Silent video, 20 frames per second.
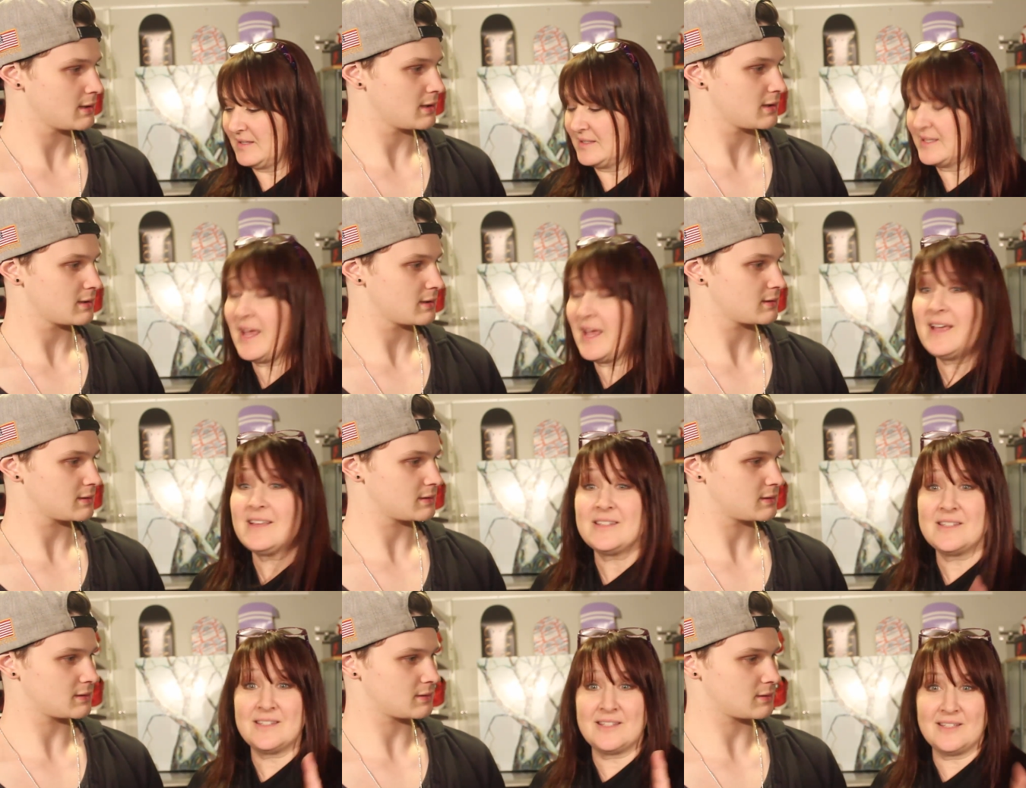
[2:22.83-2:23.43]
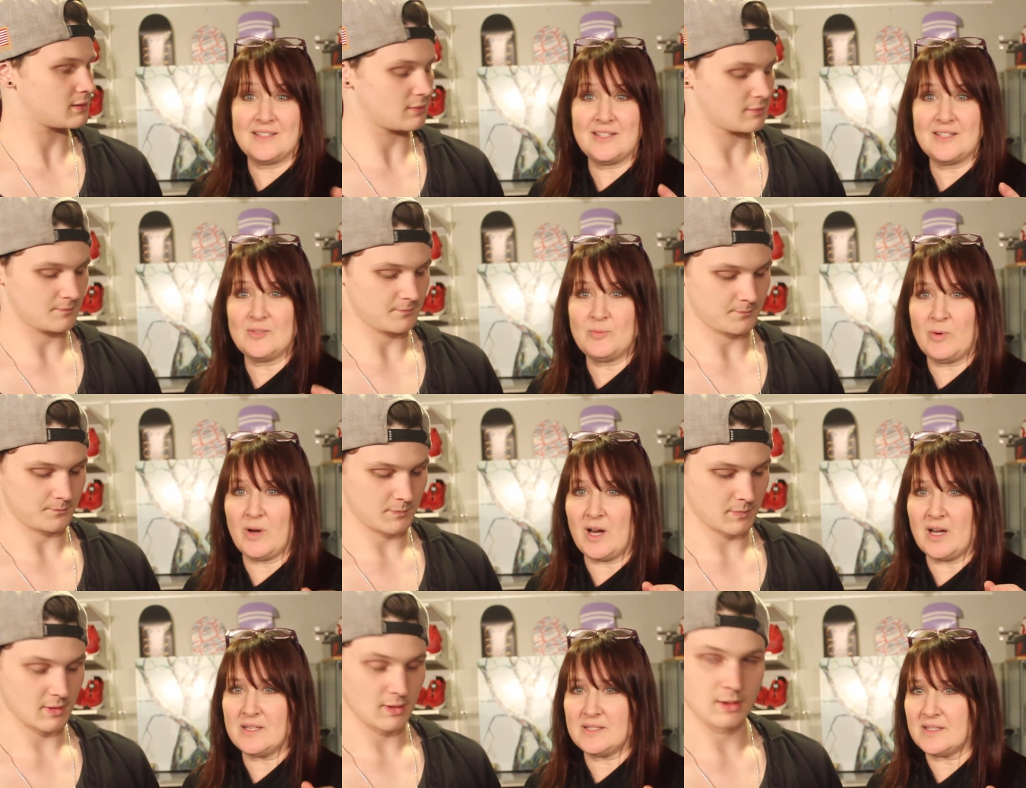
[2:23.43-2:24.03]
Speaker 1: Yes, this is
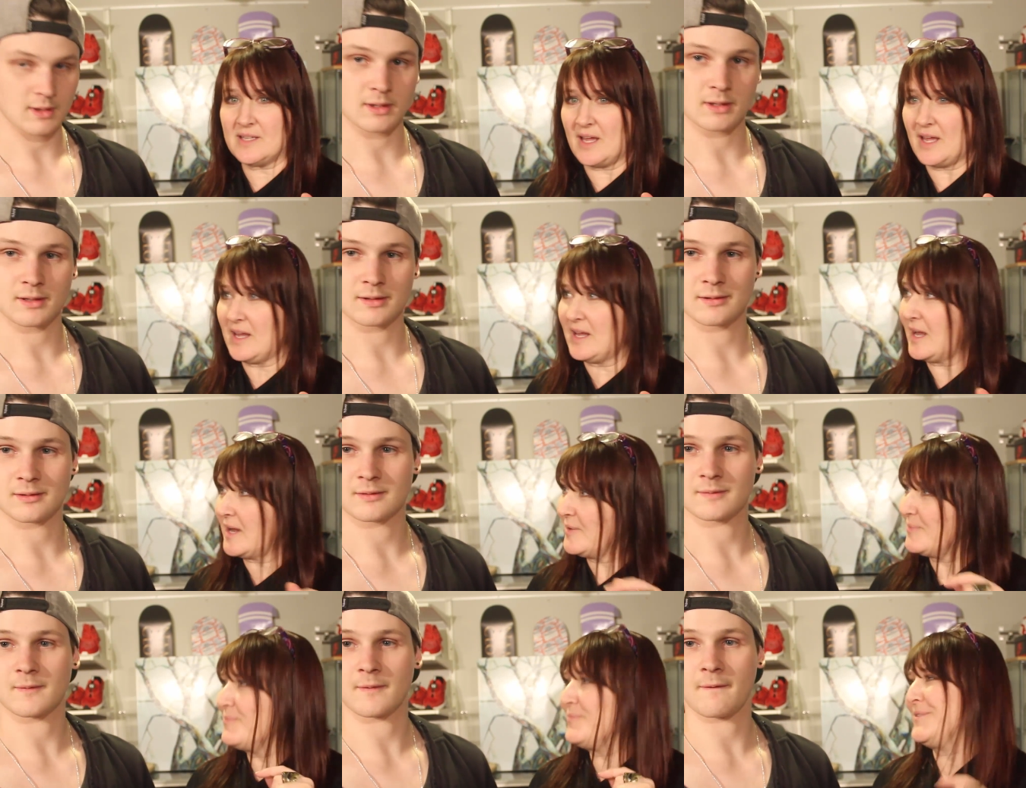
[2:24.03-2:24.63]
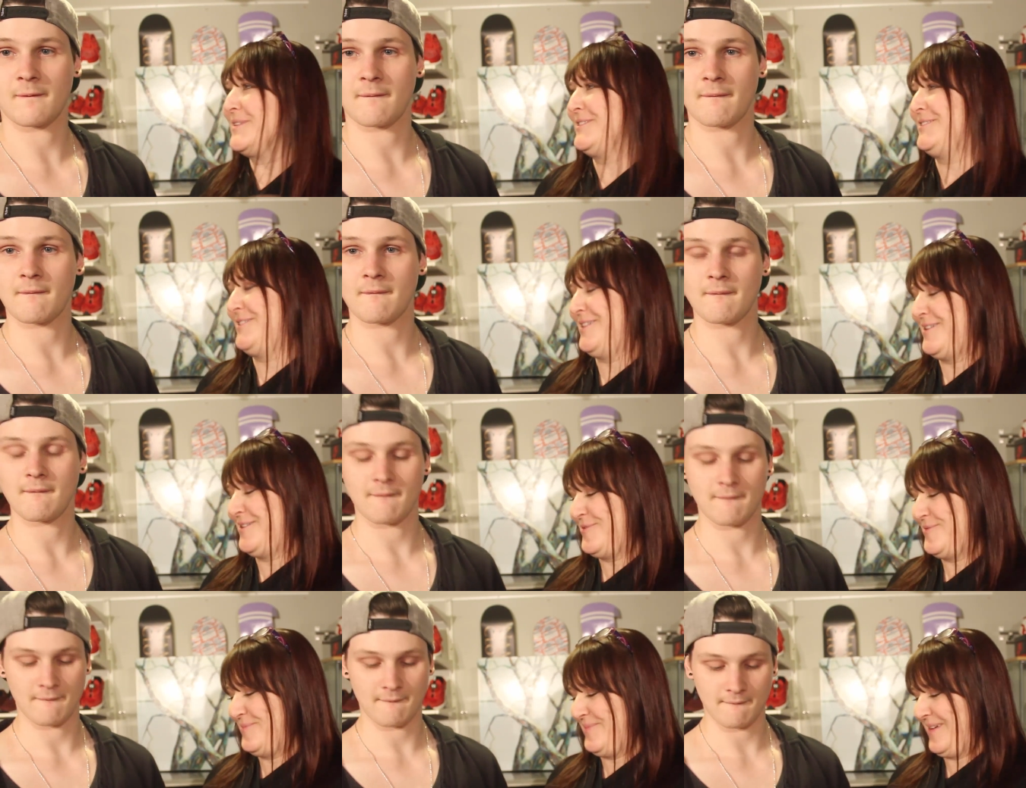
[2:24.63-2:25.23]
where I say I
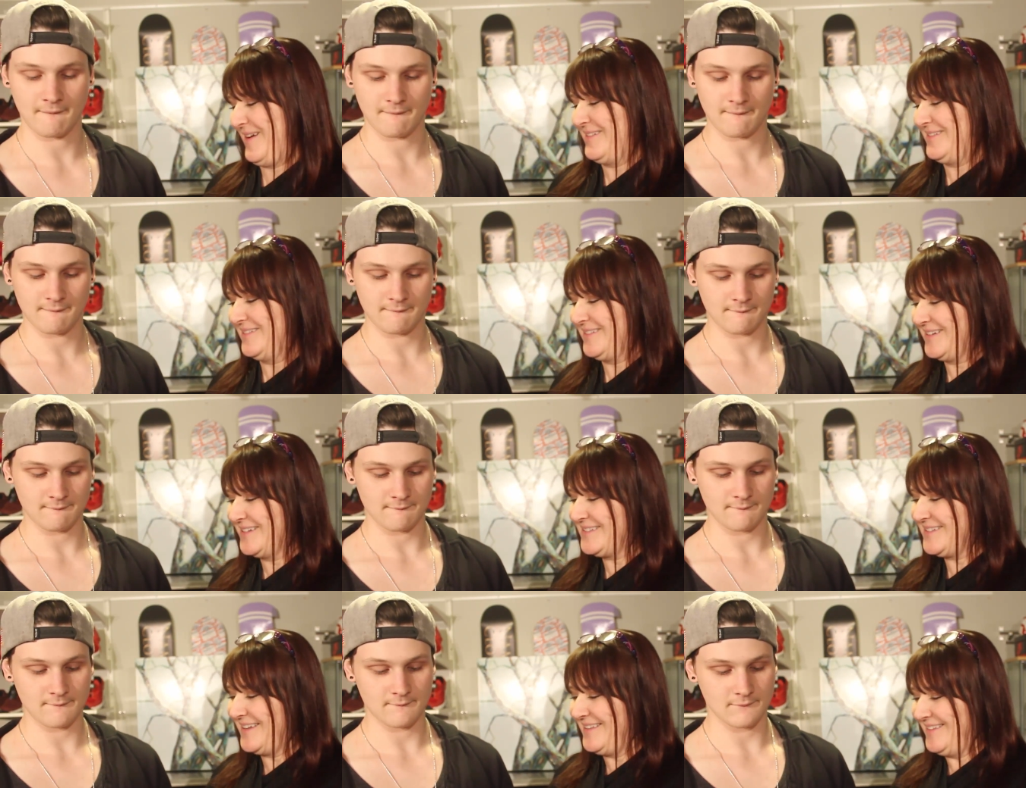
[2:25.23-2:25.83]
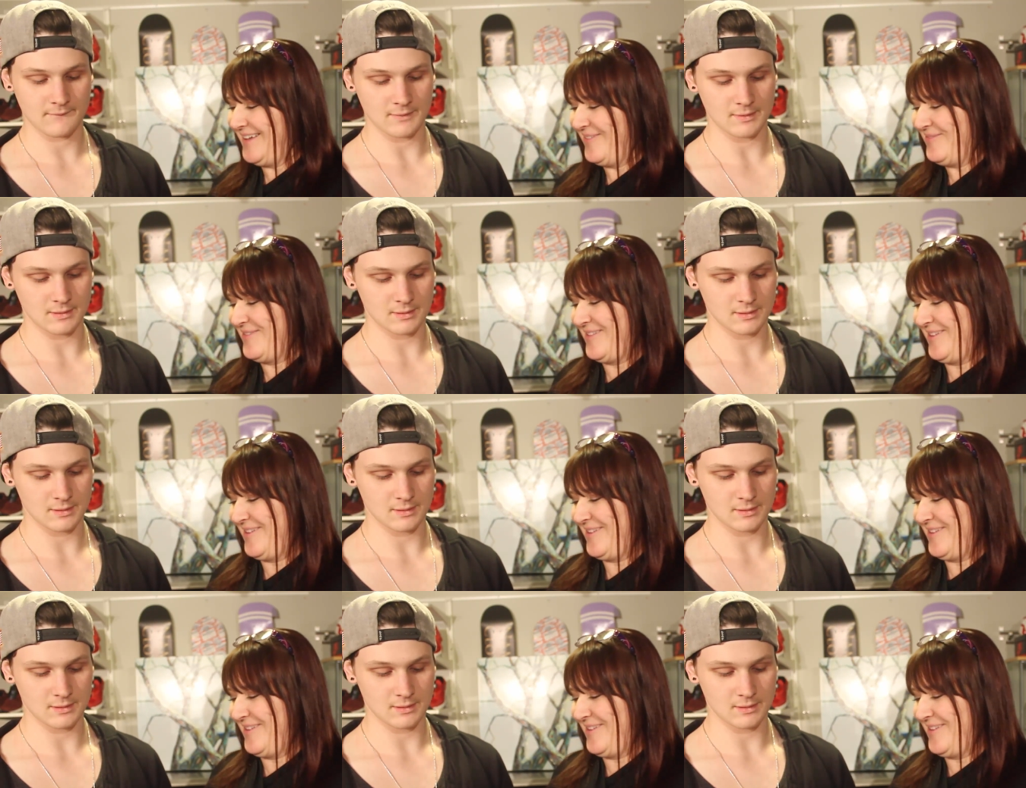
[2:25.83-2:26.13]
appreciate you, Brandon, because I love